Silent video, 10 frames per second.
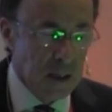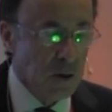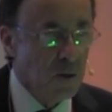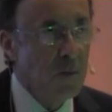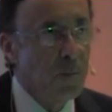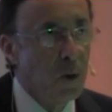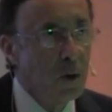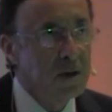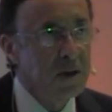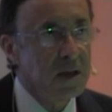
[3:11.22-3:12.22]
Now, the
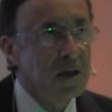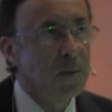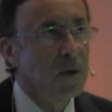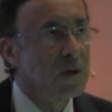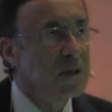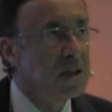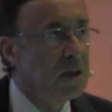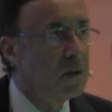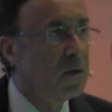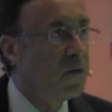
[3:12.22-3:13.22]
important thing about the
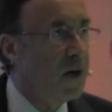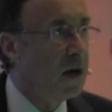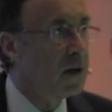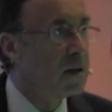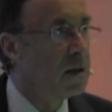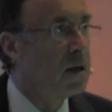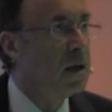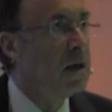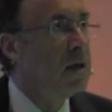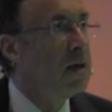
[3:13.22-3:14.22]
serum ferritin
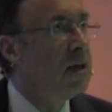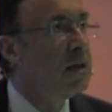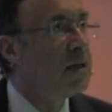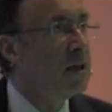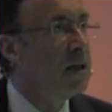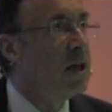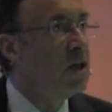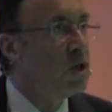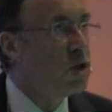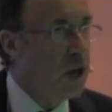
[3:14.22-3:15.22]
is that
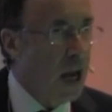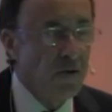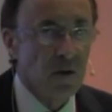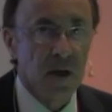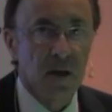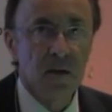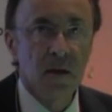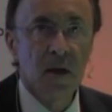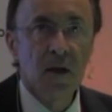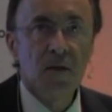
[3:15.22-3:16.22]
generally,
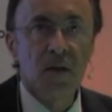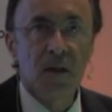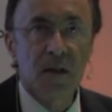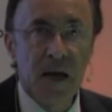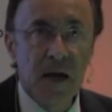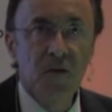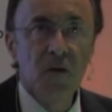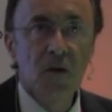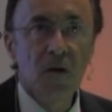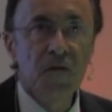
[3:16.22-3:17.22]
the
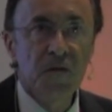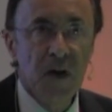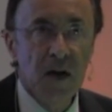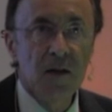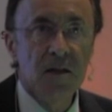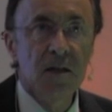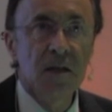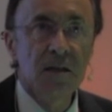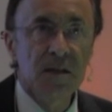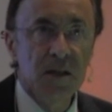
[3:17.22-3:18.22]
level of ferritin
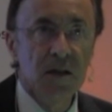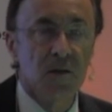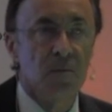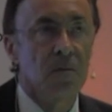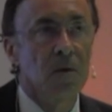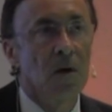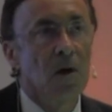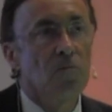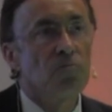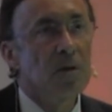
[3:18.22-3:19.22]
in serum
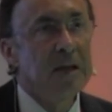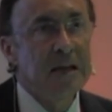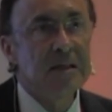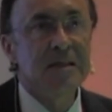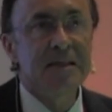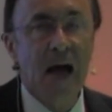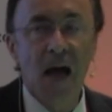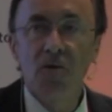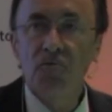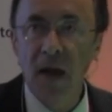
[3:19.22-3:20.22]
relates
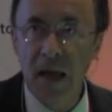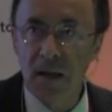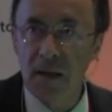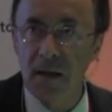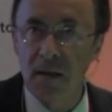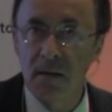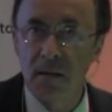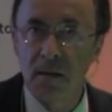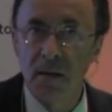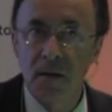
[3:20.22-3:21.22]
directly
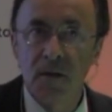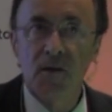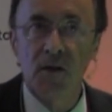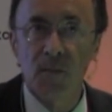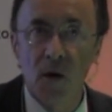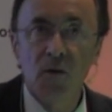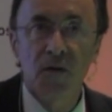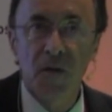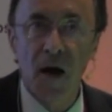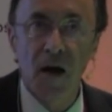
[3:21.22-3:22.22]
to the amount
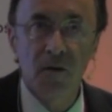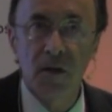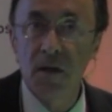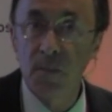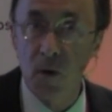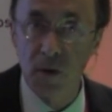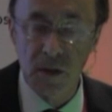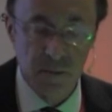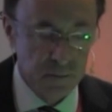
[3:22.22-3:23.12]
of iron in the body.